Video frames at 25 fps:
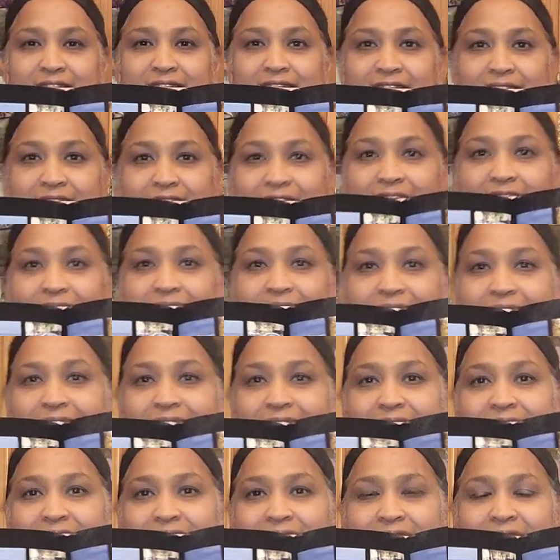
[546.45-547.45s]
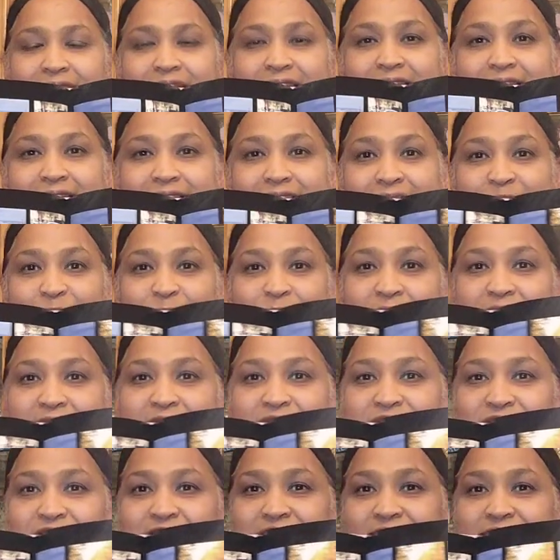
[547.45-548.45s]
Look at that. This
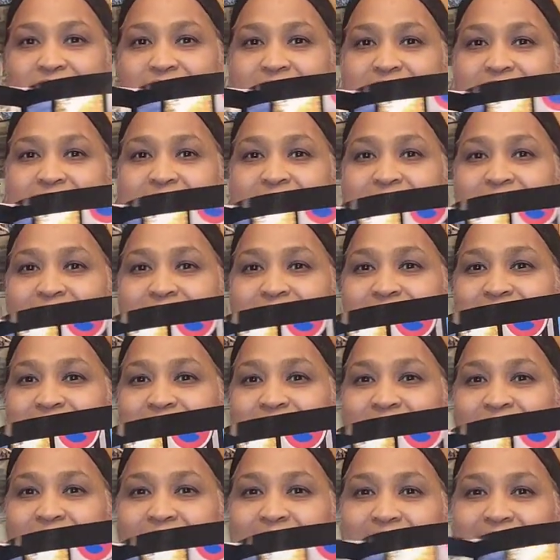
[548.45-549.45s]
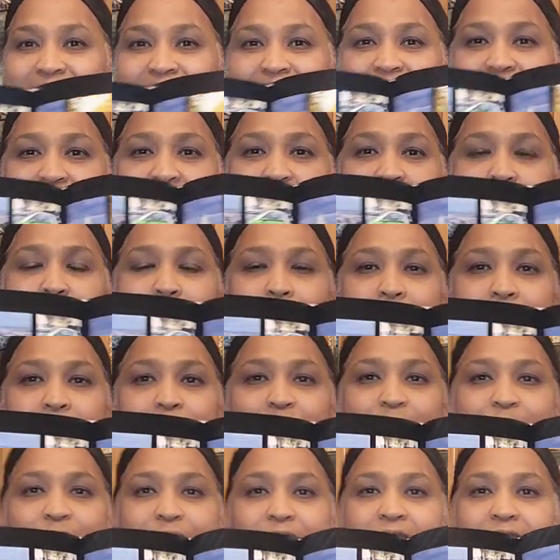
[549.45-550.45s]
page is stunning.
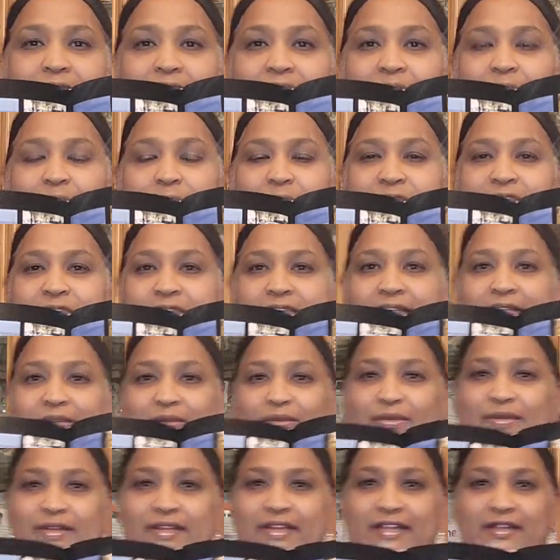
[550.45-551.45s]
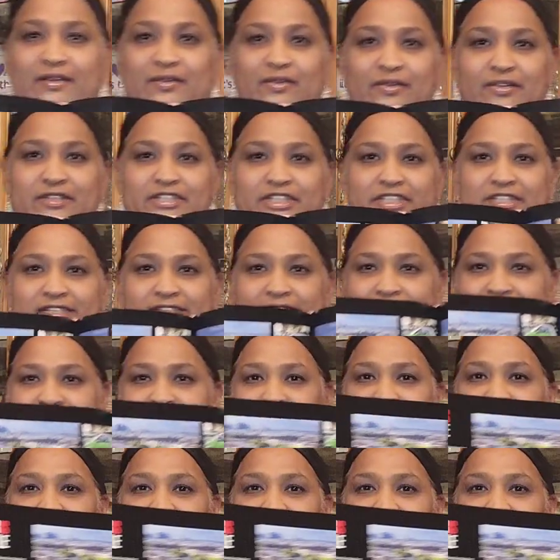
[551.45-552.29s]
Absolutely gorgeous.